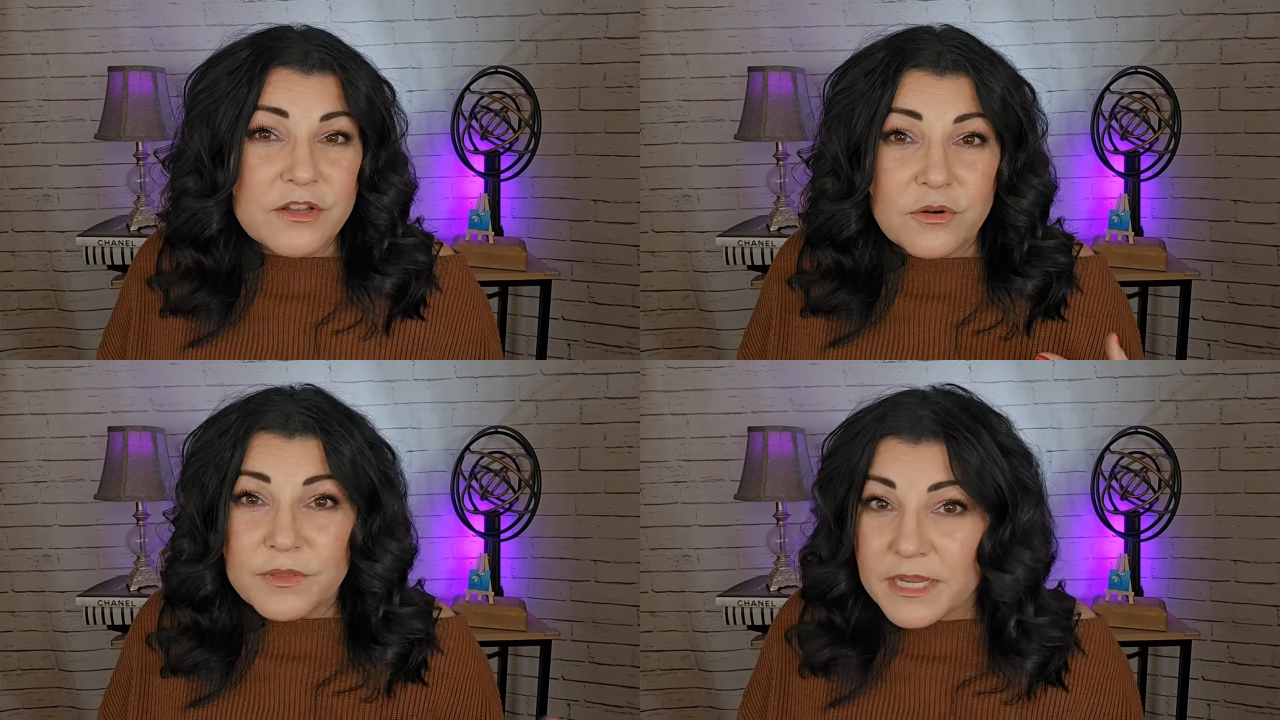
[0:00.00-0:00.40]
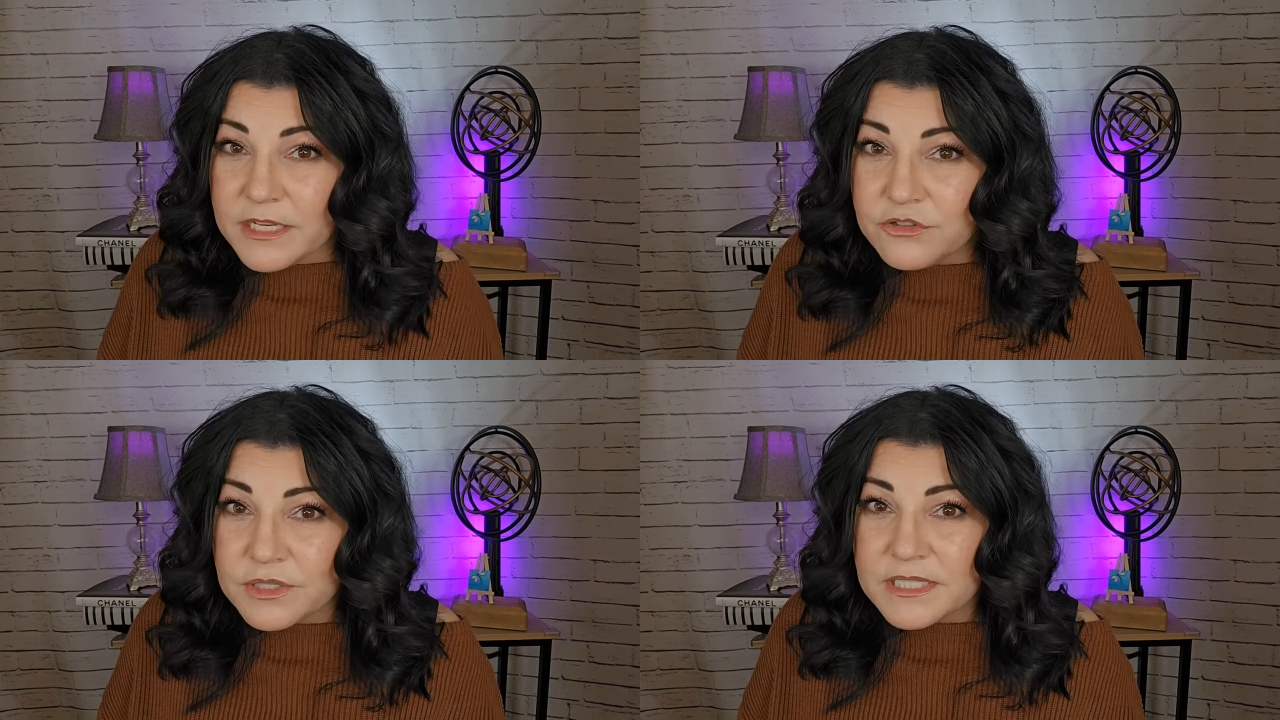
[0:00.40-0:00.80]
you know, that
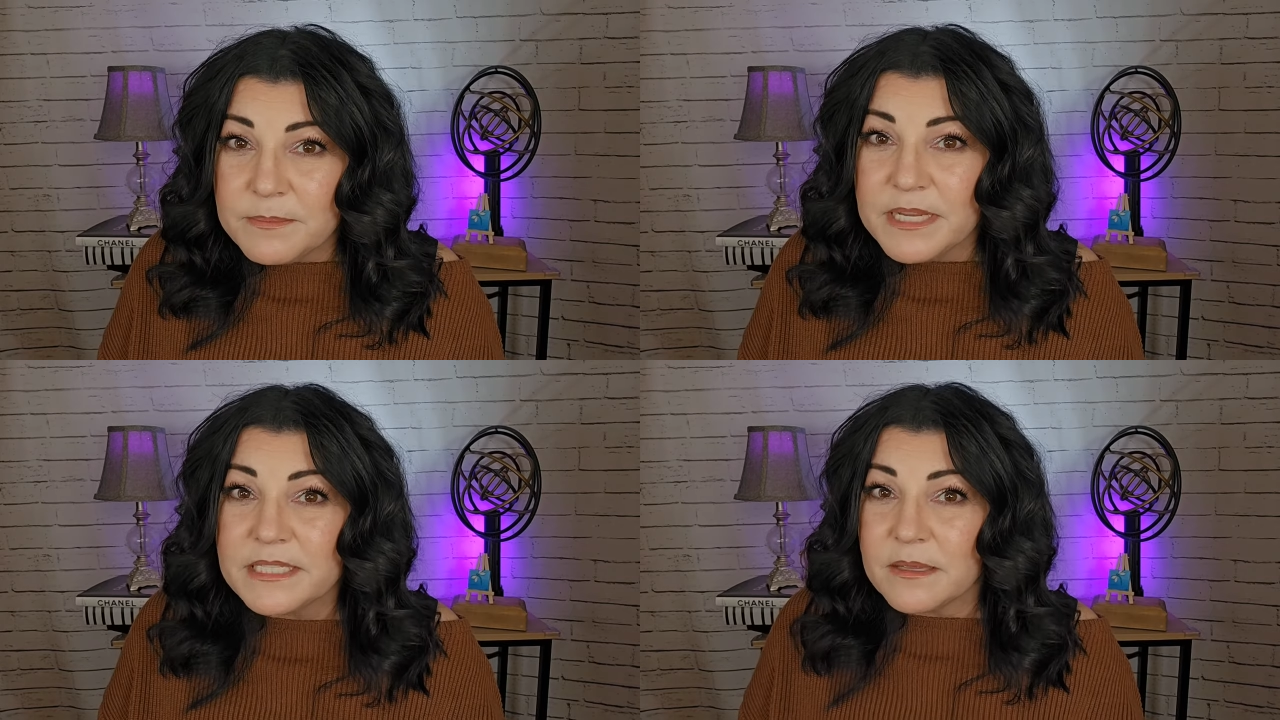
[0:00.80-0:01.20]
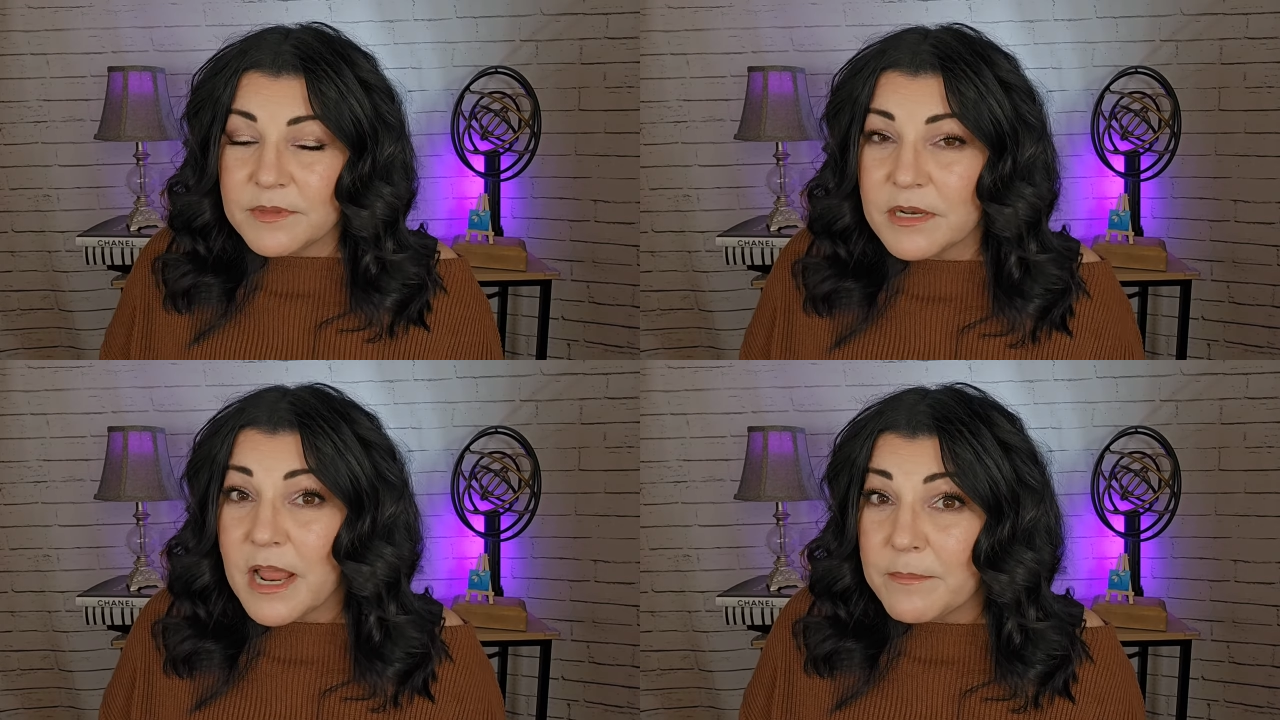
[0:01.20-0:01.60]
interests me,
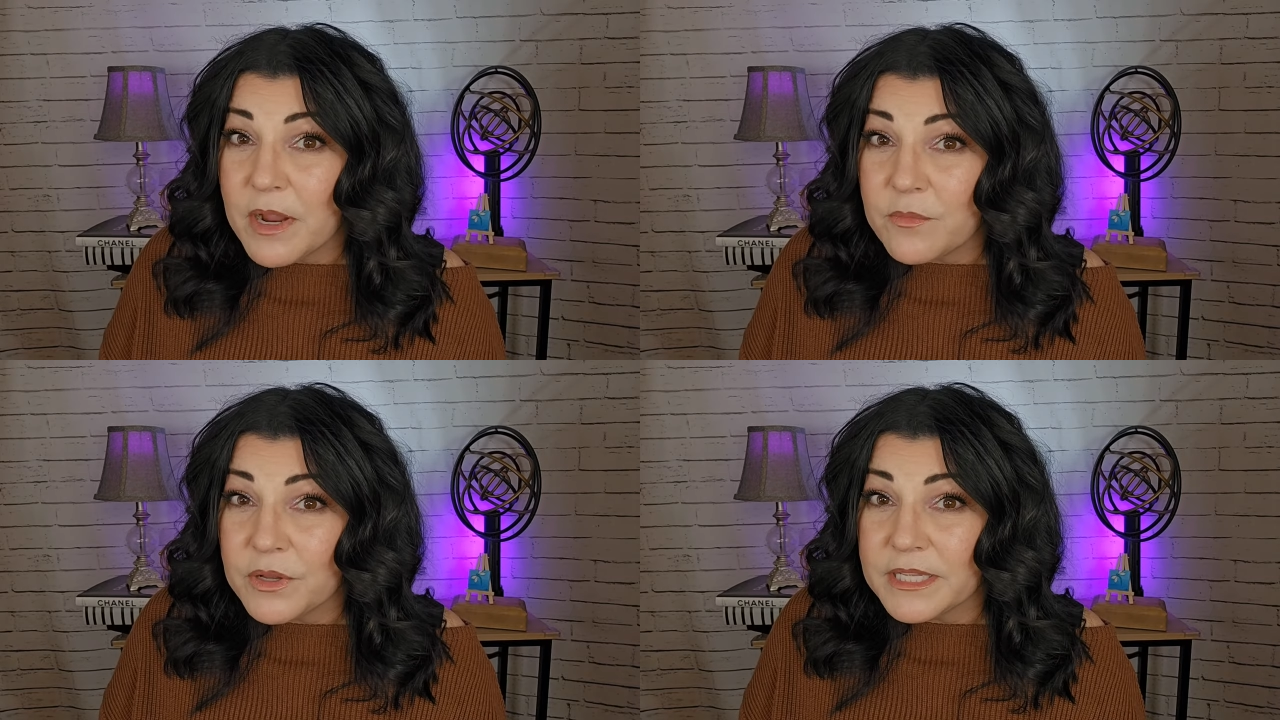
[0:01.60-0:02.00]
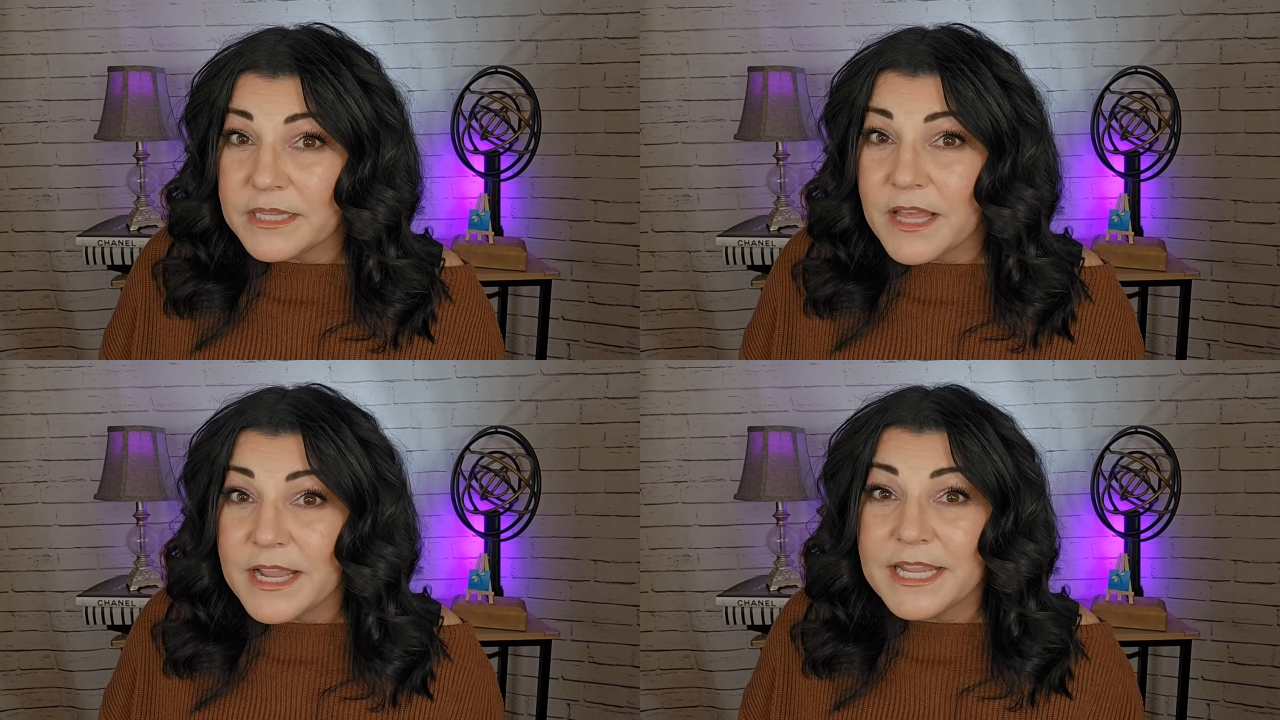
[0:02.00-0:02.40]
something I might really
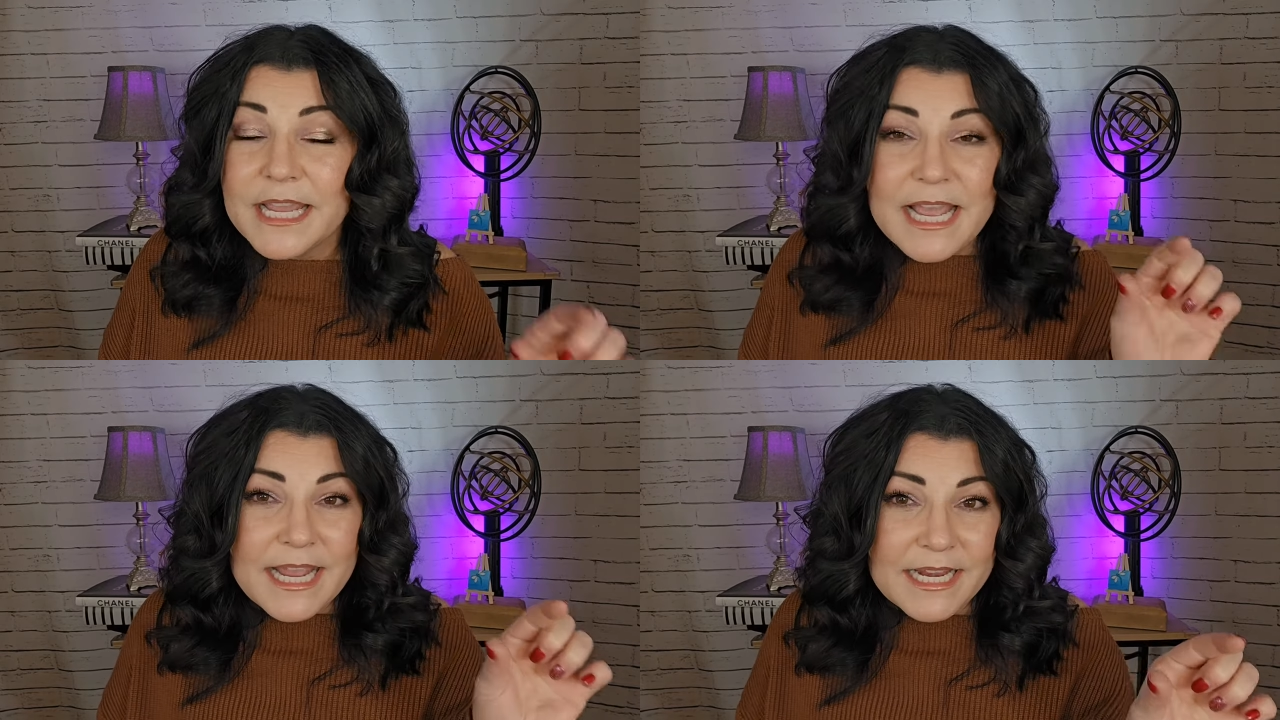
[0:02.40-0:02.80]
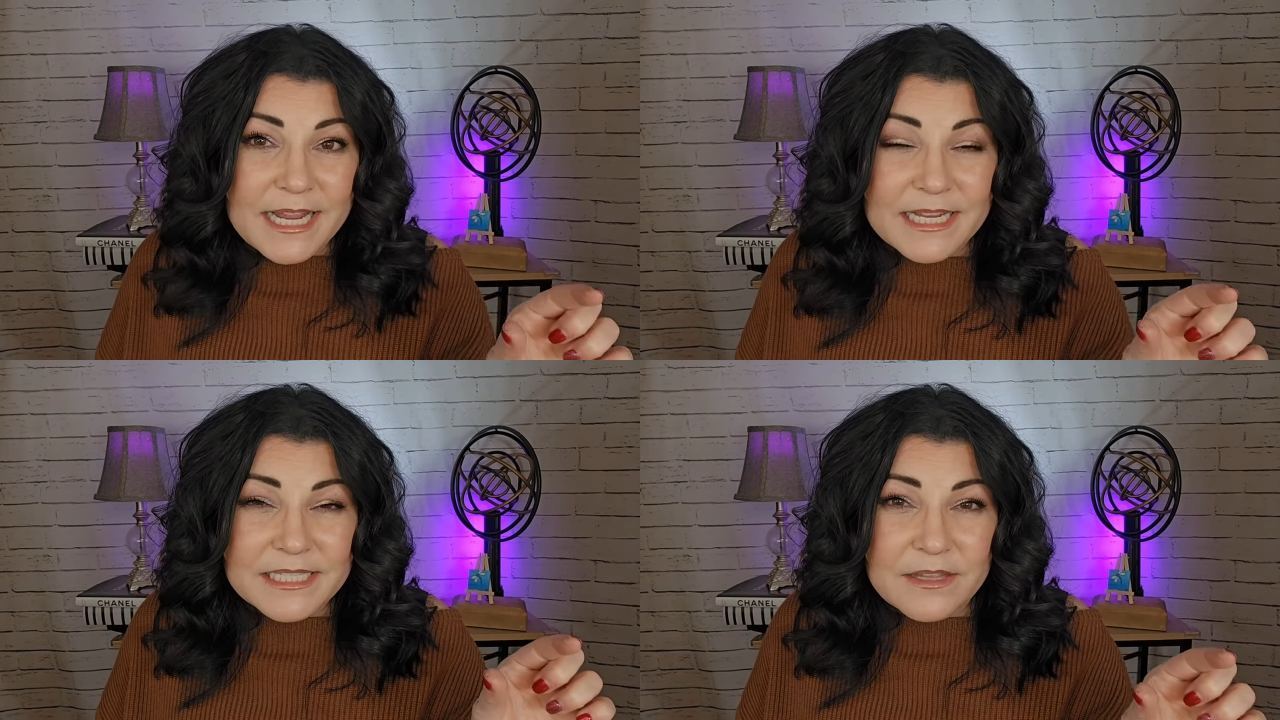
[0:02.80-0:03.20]
like, and it
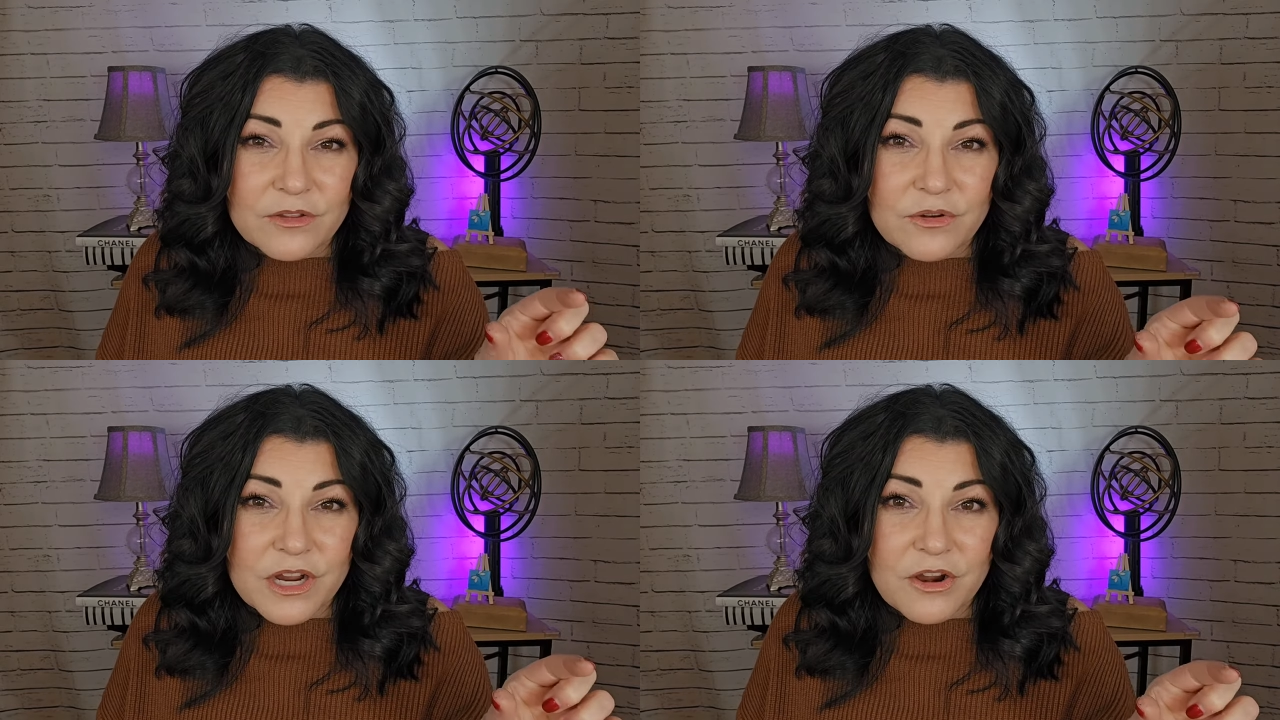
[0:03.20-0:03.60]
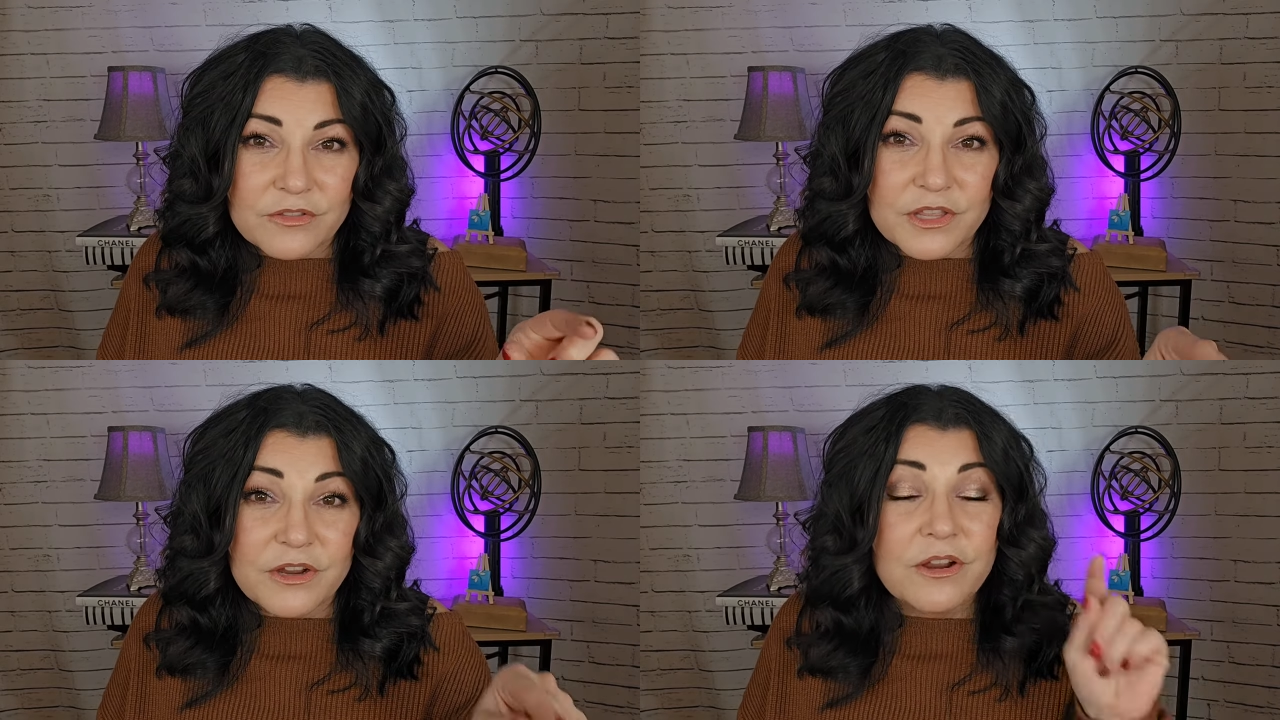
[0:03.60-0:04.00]
has that little
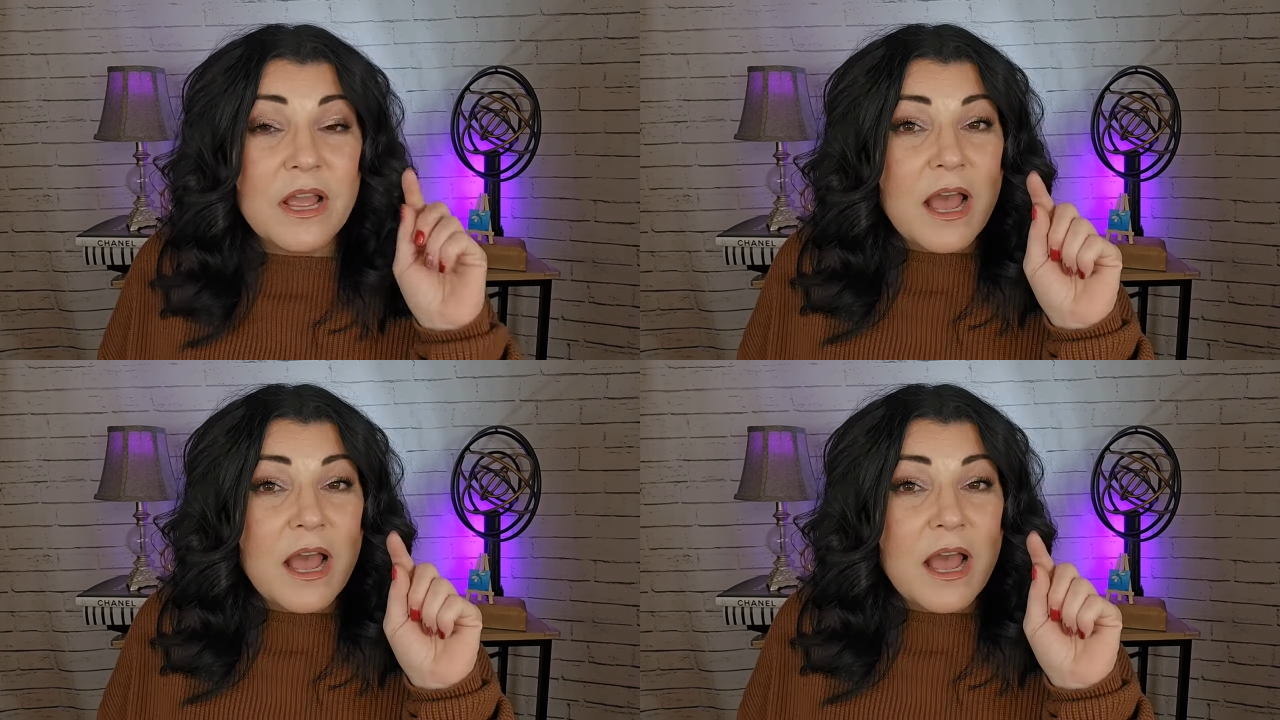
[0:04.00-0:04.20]
cart there,